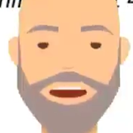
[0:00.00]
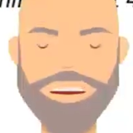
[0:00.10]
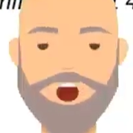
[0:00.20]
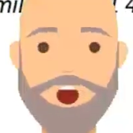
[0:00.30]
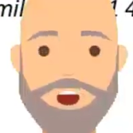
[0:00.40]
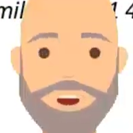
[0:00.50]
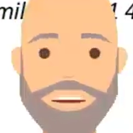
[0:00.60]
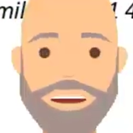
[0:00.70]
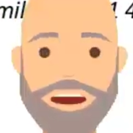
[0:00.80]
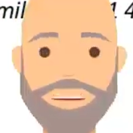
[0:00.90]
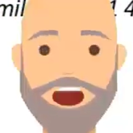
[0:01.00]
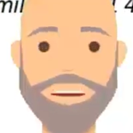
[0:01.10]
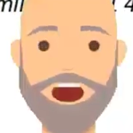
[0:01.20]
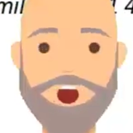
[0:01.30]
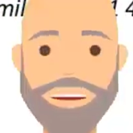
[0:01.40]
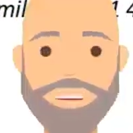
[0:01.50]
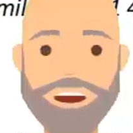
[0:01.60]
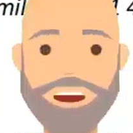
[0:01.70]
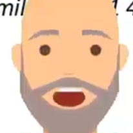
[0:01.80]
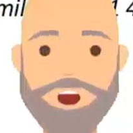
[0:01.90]
asking whether the first row of data
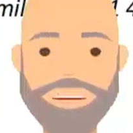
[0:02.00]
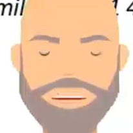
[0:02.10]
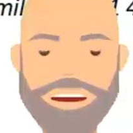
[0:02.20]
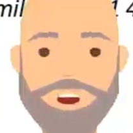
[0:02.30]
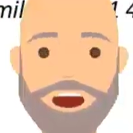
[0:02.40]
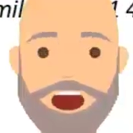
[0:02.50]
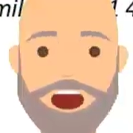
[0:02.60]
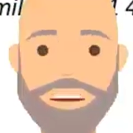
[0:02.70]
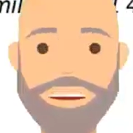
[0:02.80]
contains column headings,